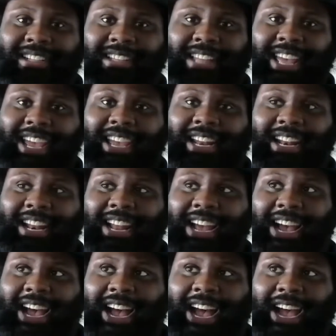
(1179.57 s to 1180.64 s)
then
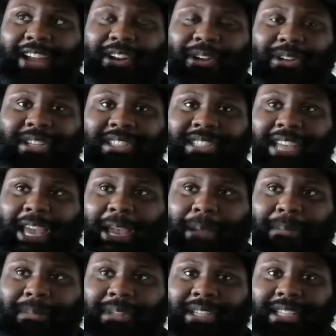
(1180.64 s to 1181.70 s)
I know this
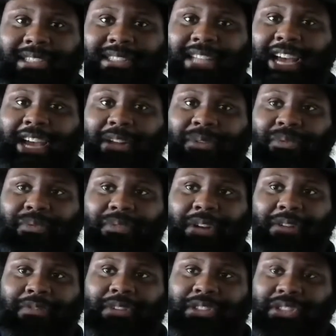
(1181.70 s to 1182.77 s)
game is not
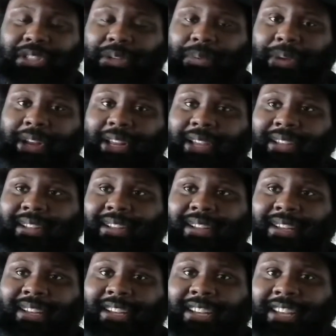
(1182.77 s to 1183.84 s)
officially ready.
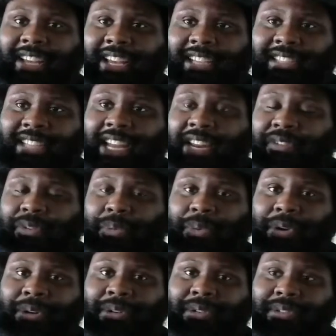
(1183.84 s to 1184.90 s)
It's not even
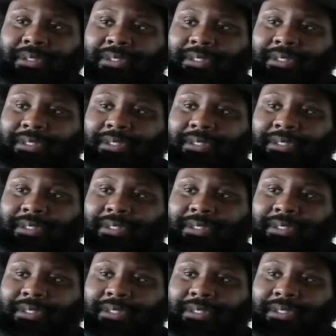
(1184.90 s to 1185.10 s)
real.